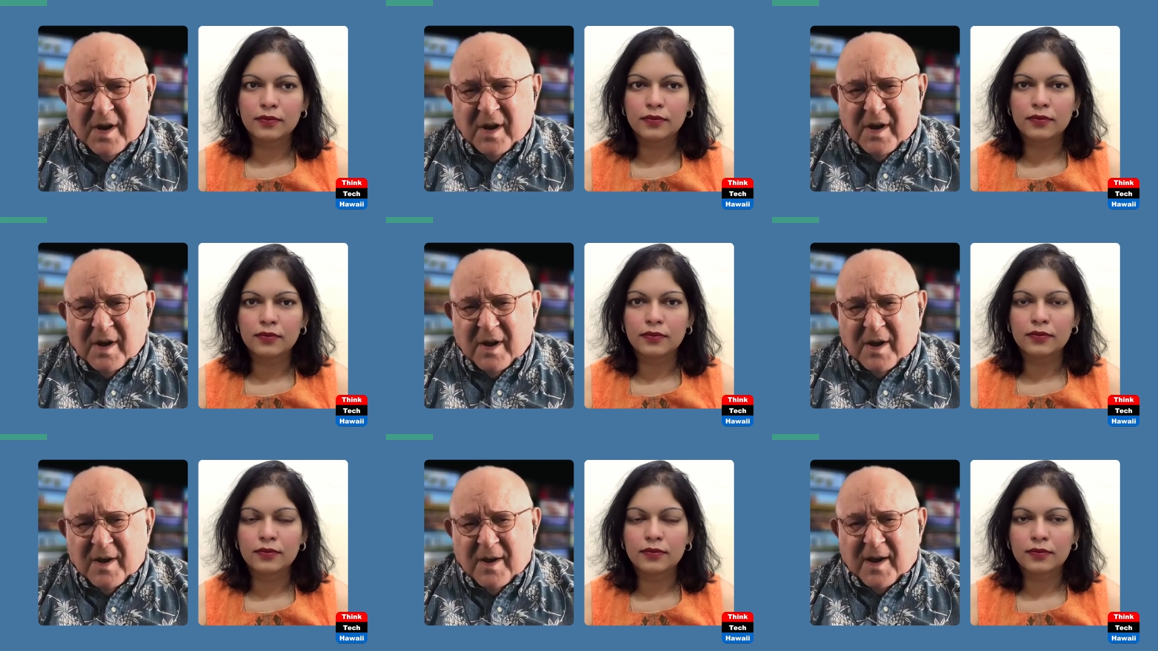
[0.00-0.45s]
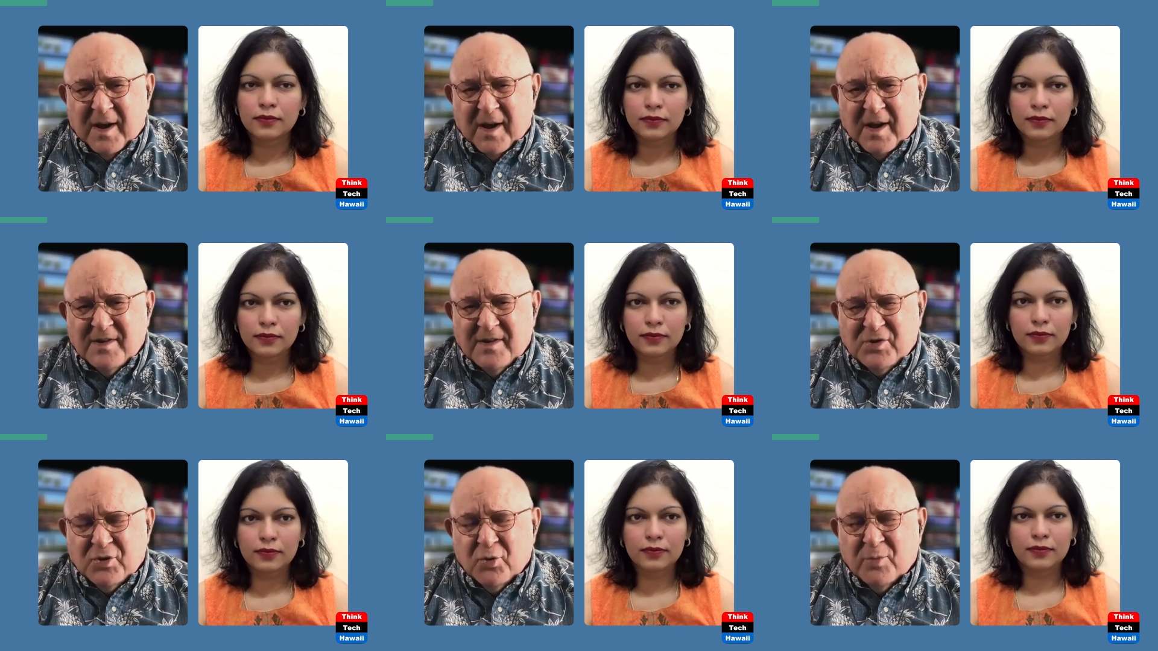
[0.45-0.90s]
Speaker 1: uh,
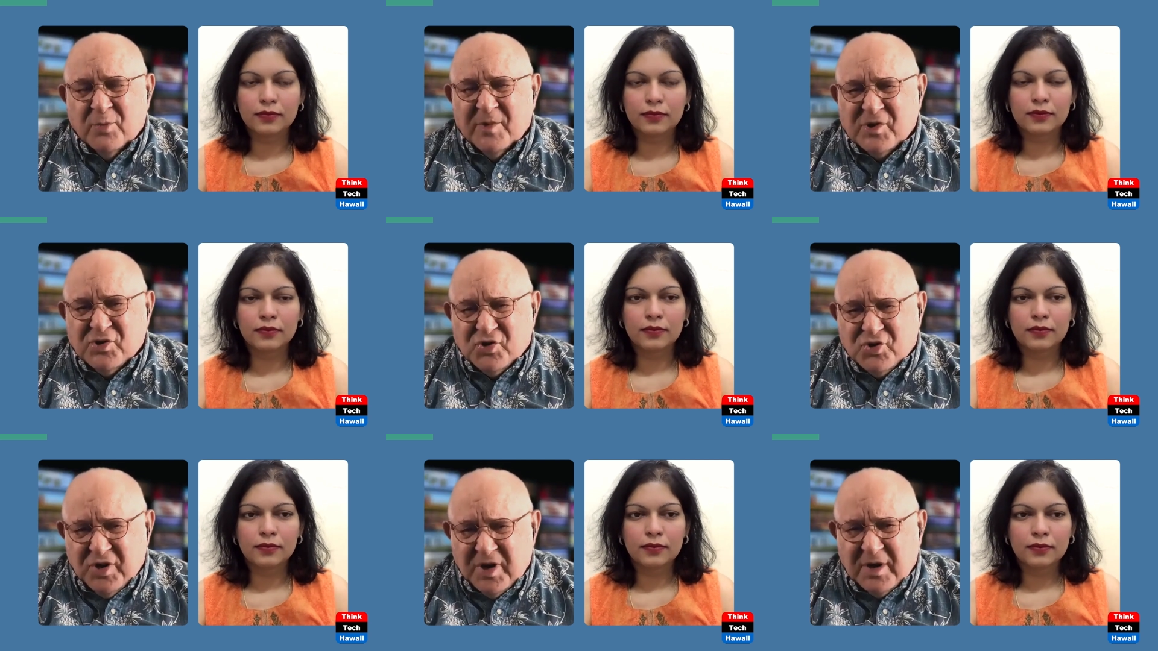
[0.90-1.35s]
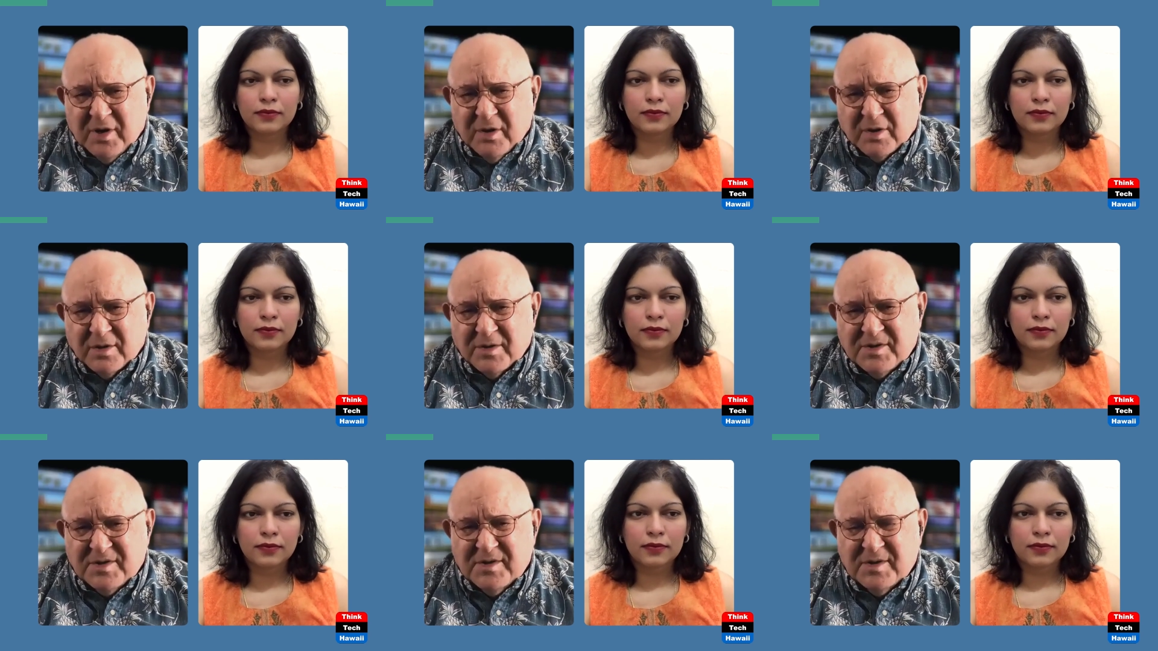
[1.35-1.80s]
as human
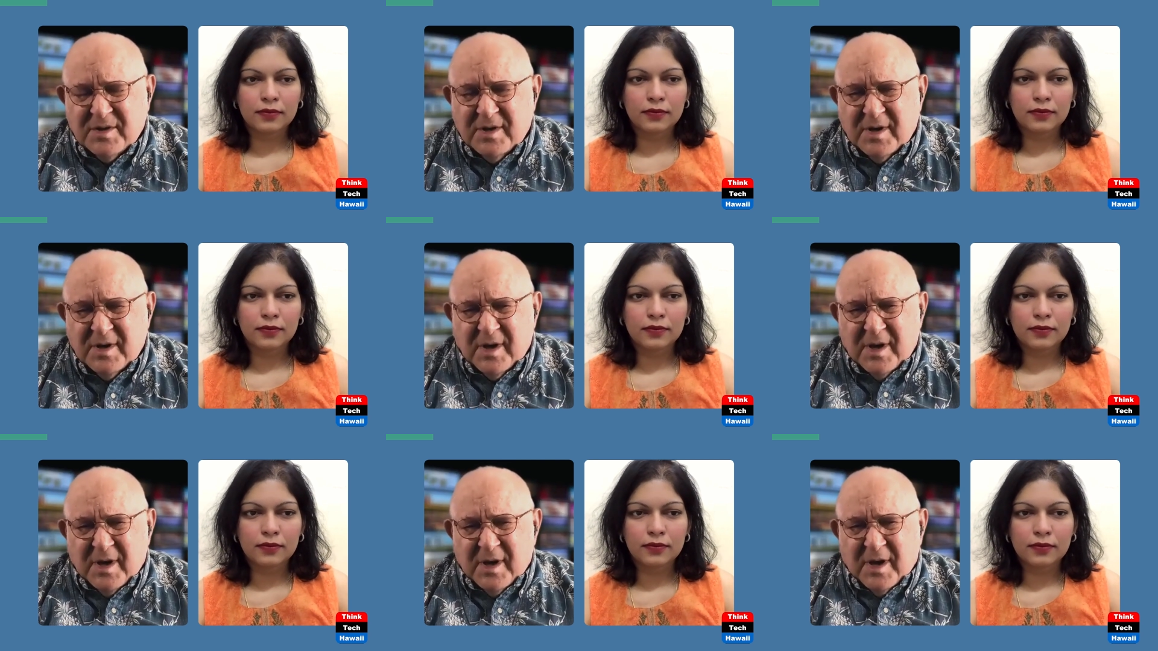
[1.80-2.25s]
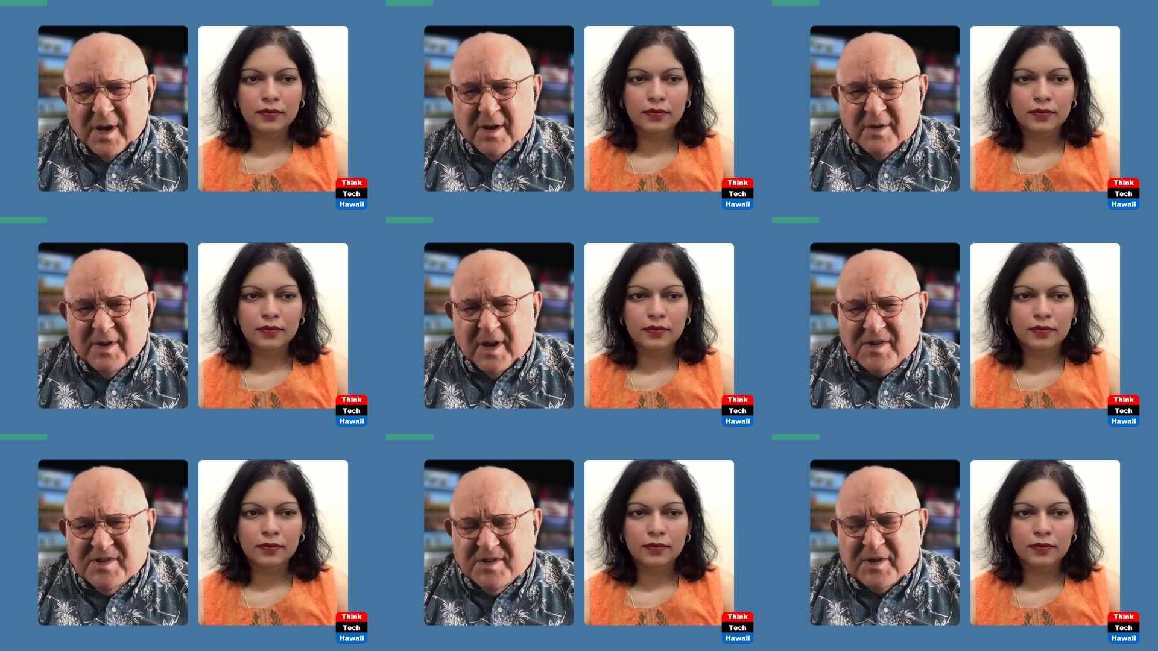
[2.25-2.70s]
shields,
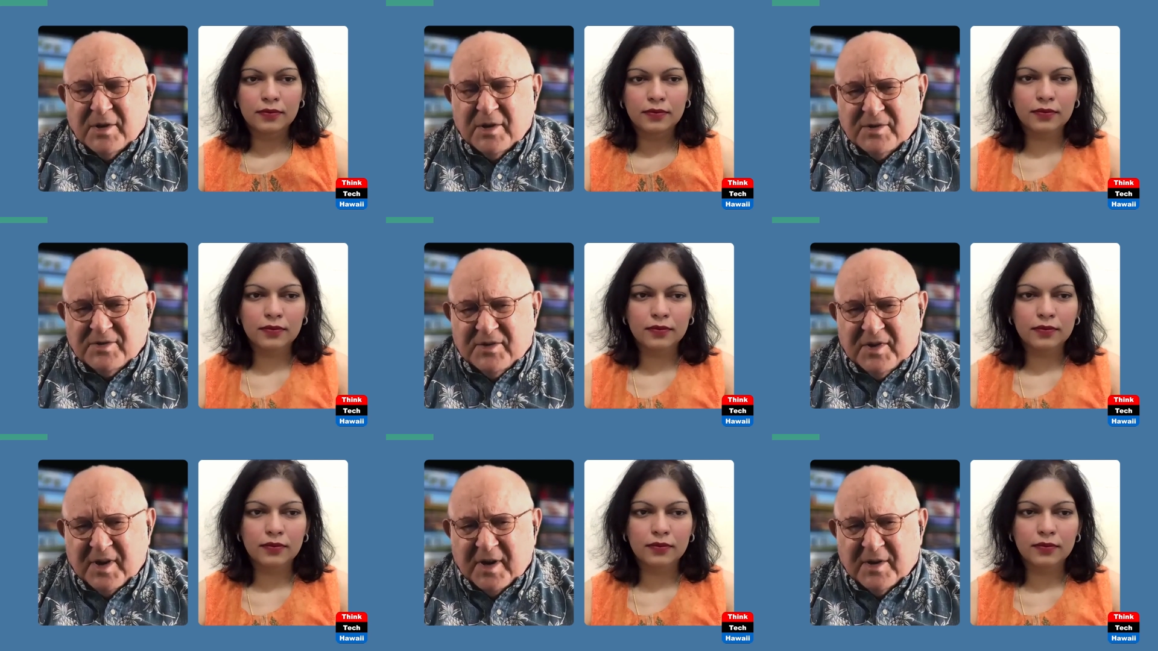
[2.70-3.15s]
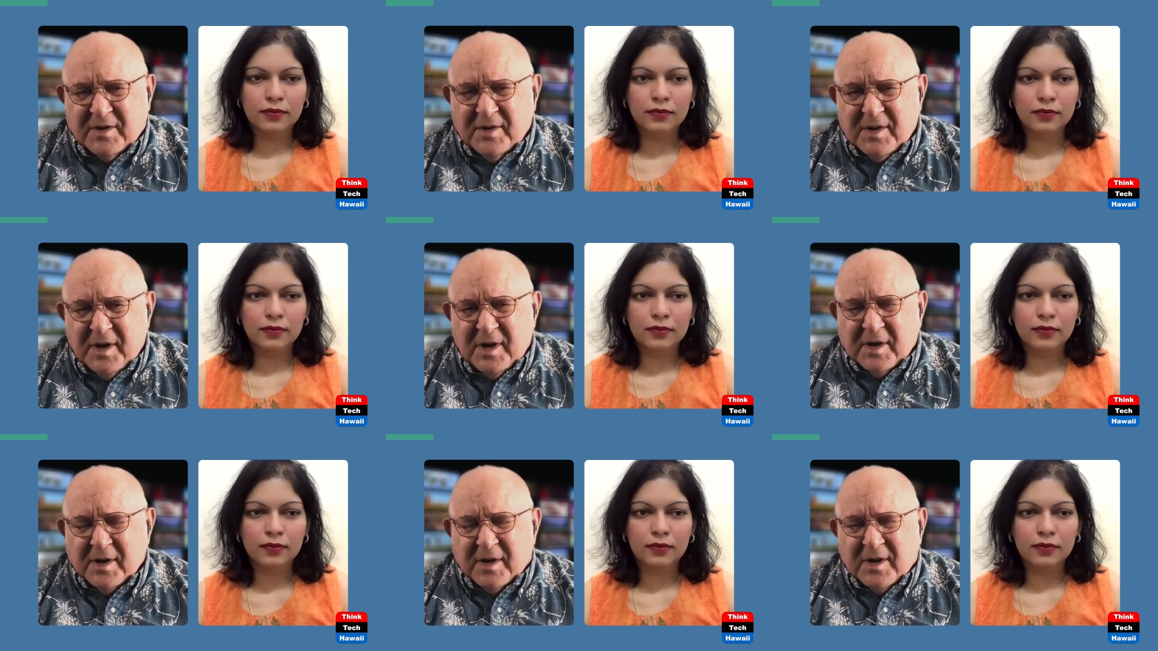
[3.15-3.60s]
and that's their
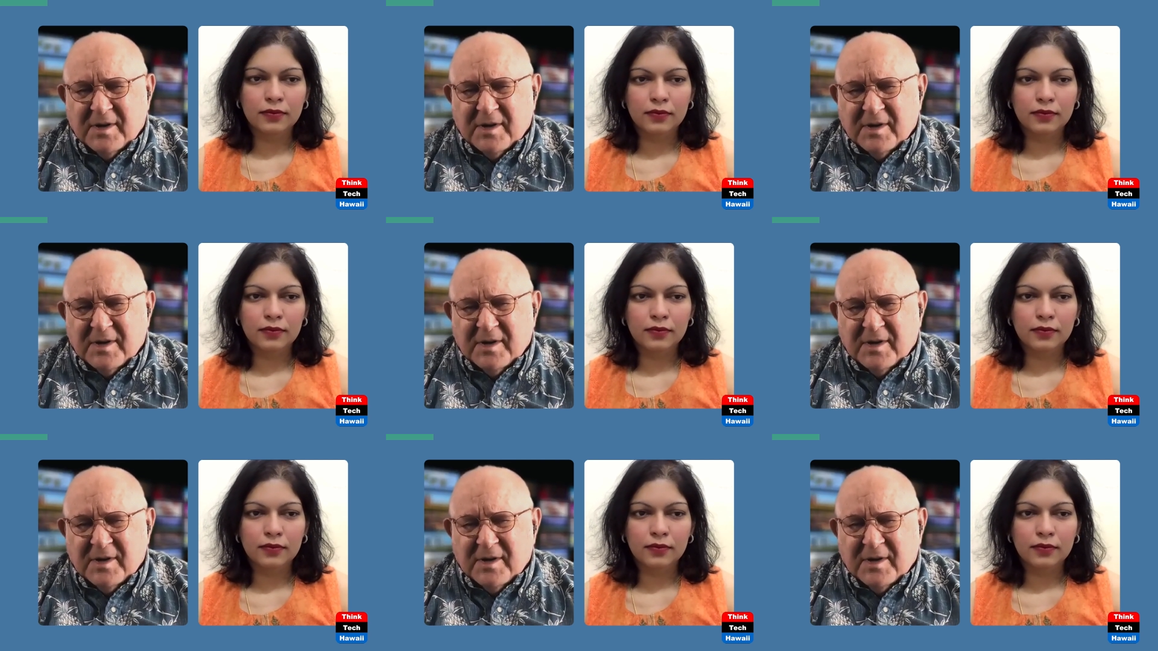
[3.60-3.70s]
technique.